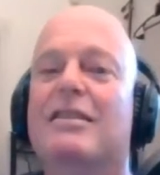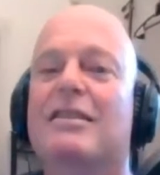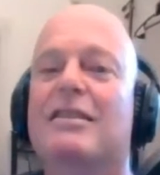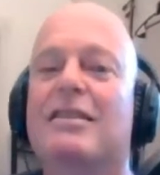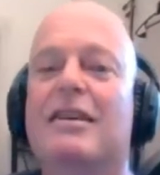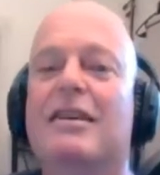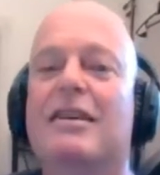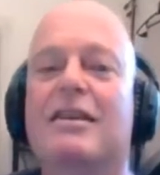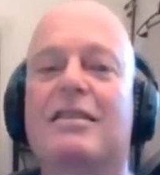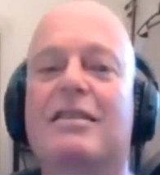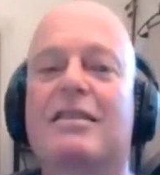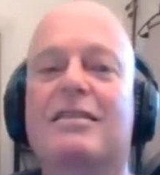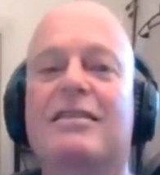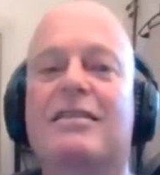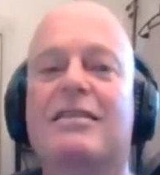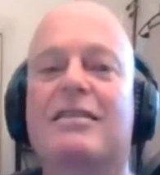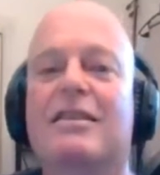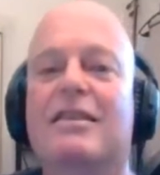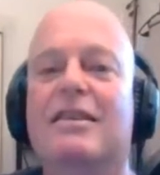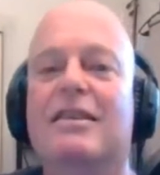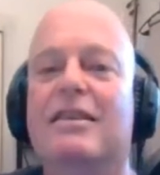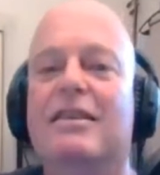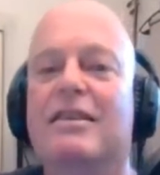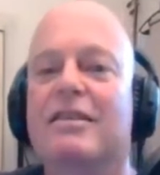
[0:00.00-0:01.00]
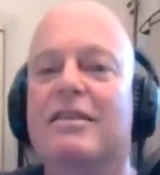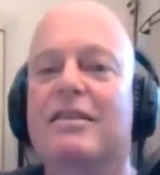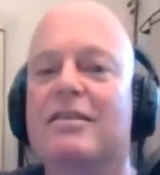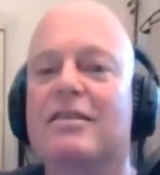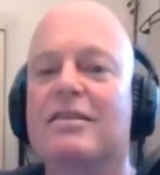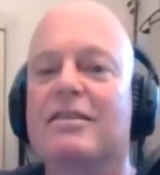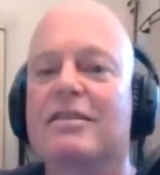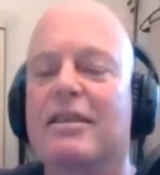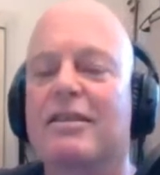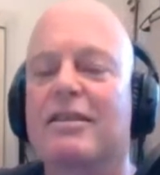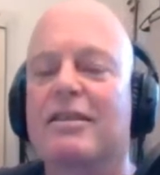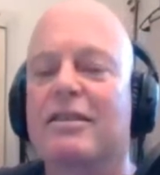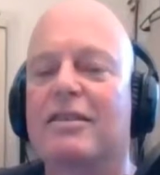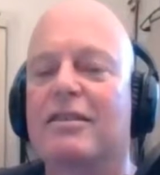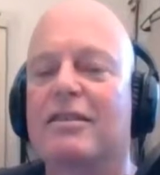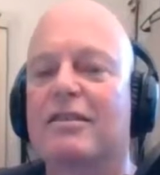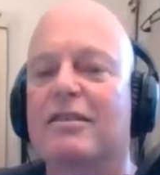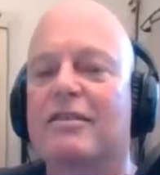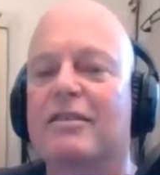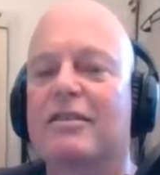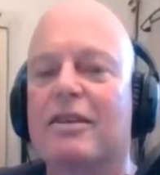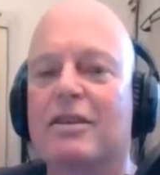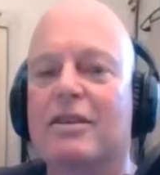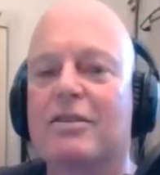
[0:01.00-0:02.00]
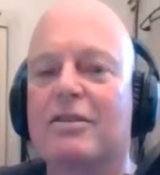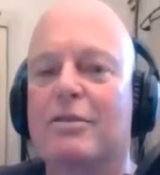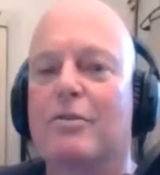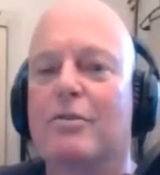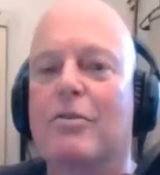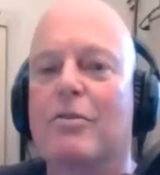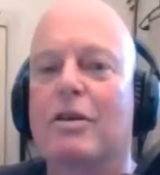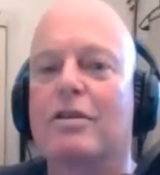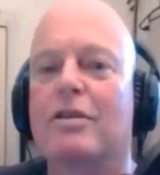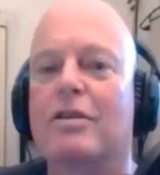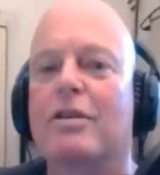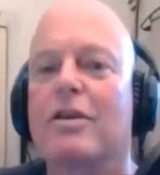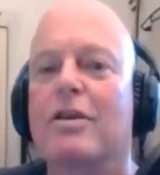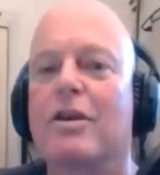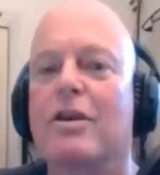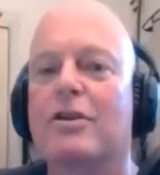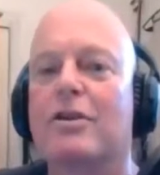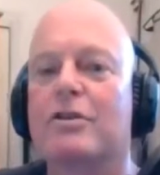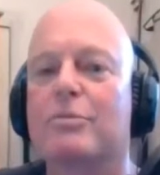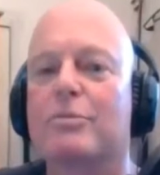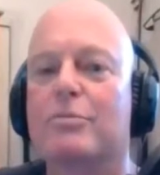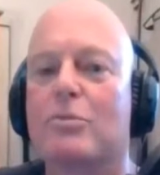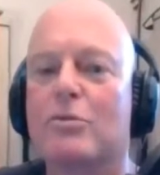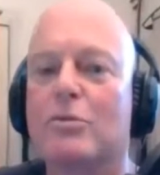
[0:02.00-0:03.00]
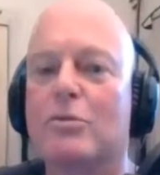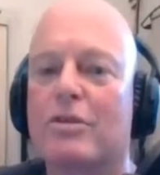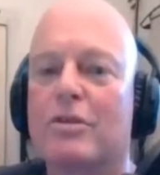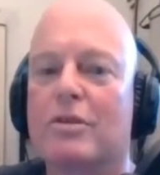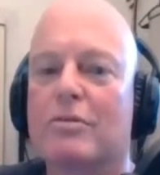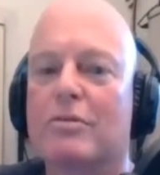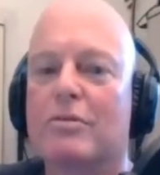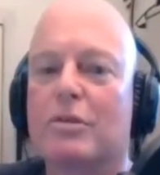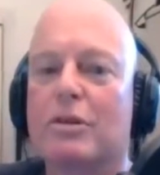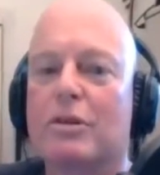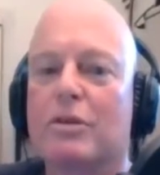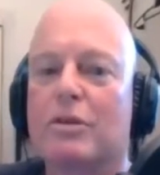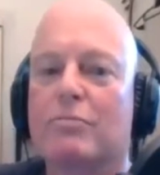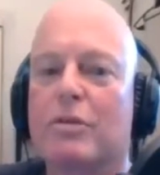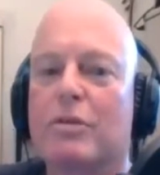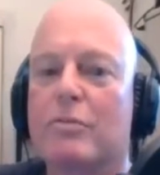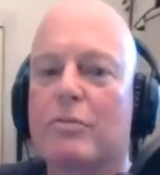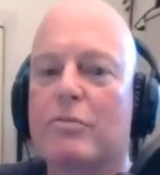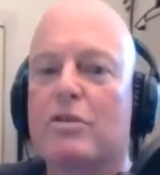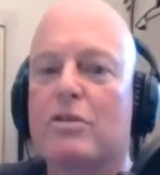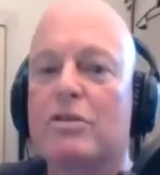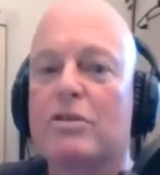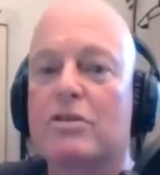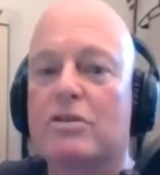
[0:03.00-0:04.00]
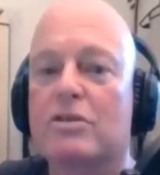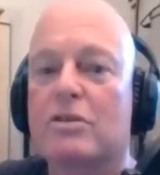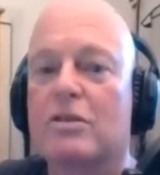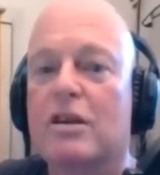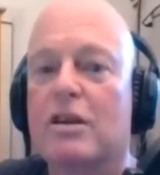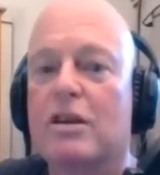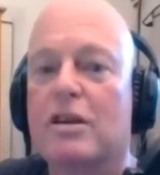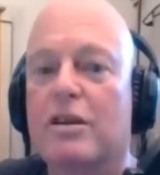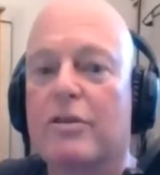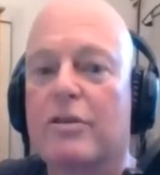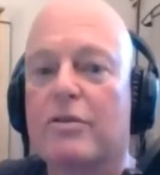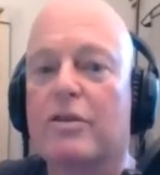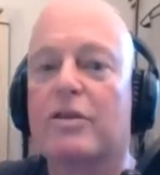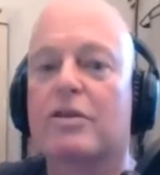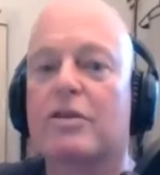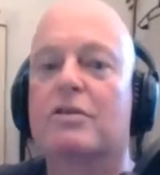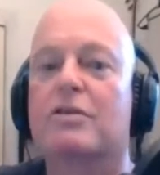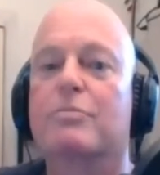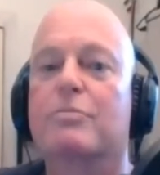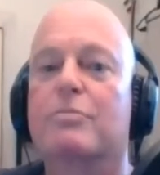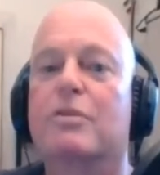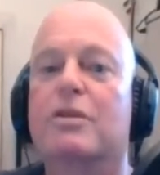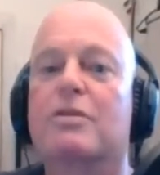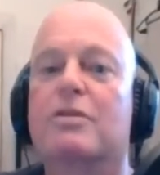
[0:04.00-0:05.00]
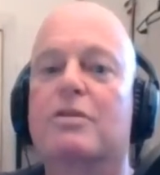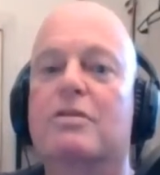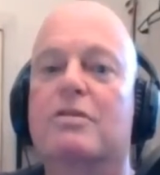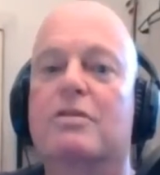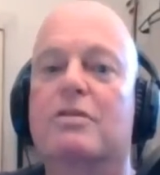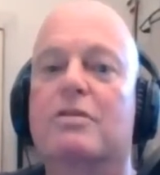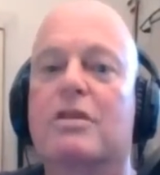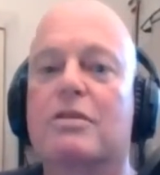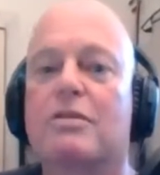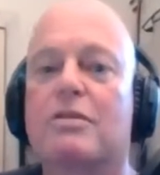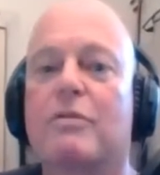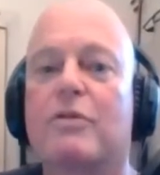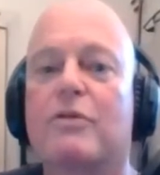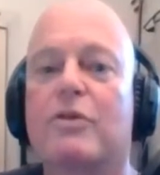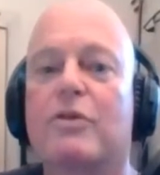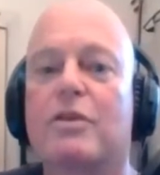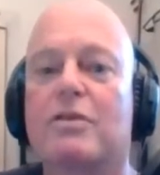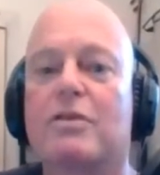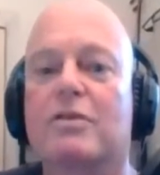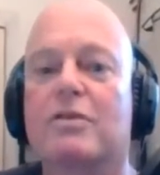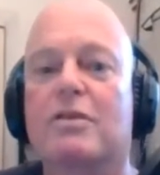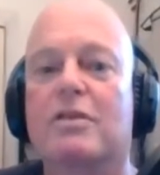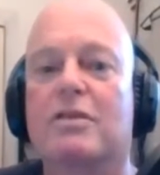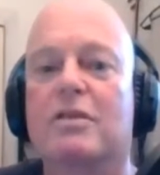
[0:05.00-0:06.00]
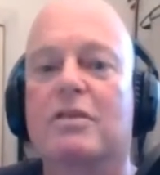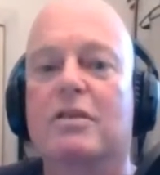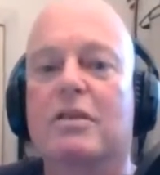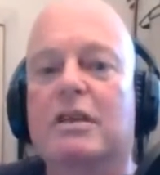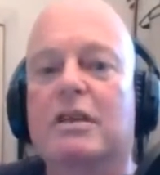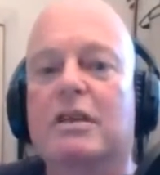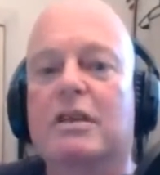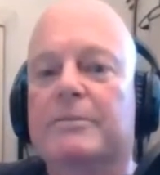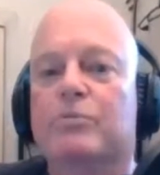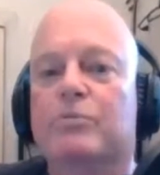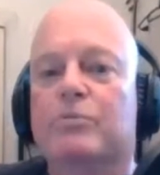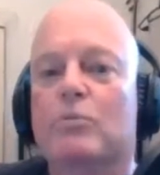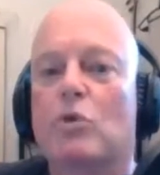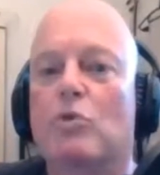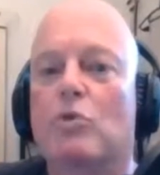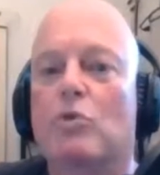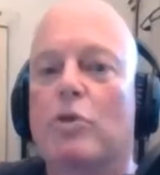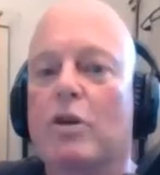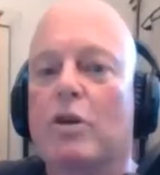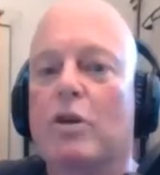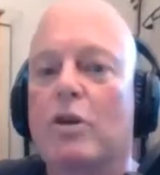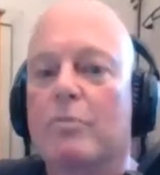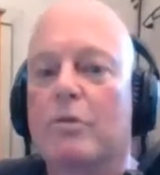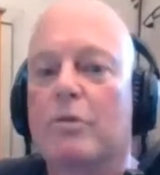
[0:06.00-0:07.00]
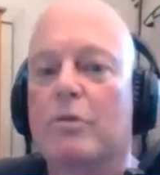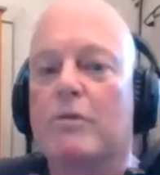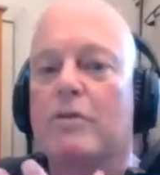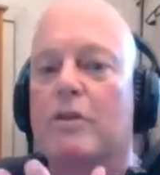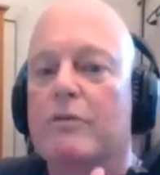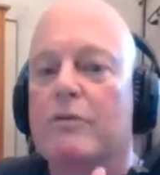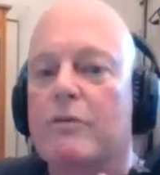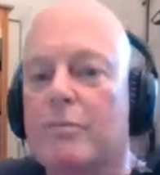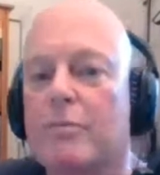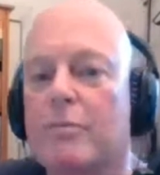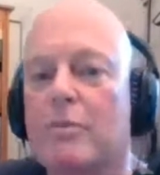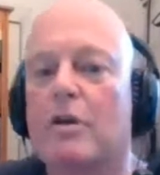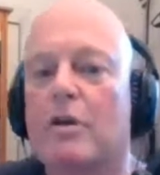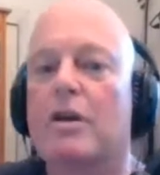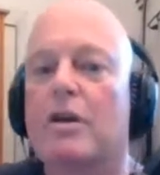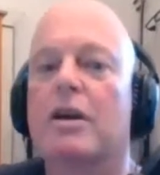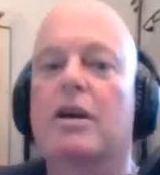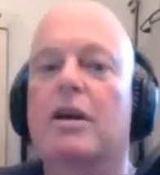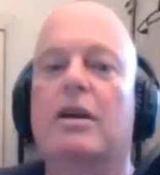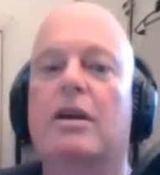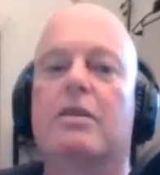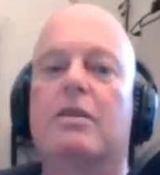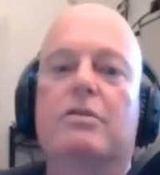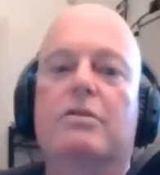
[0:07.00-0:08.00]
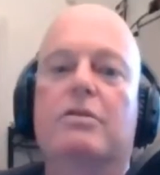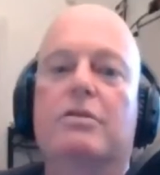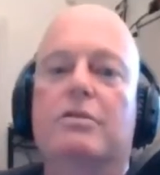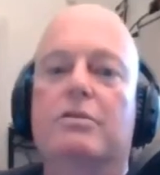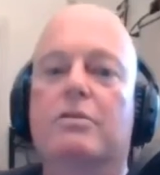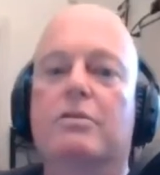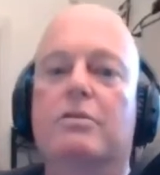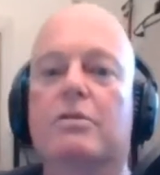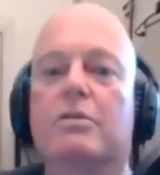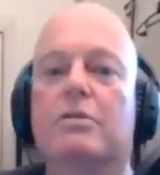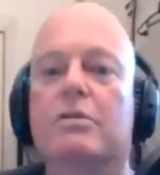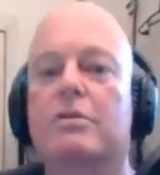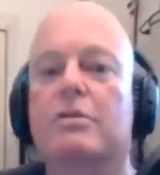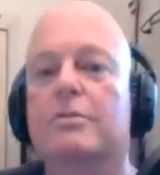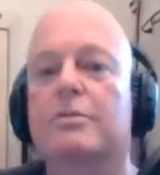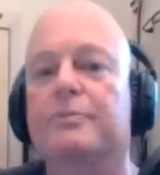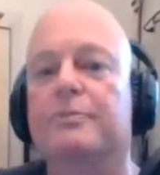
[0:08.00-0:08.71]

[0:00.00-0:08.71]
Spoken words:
And there's nothing a songwriter likes more than when people listen to their lyrics, because that's obviously when I'm giving from my heart to yours.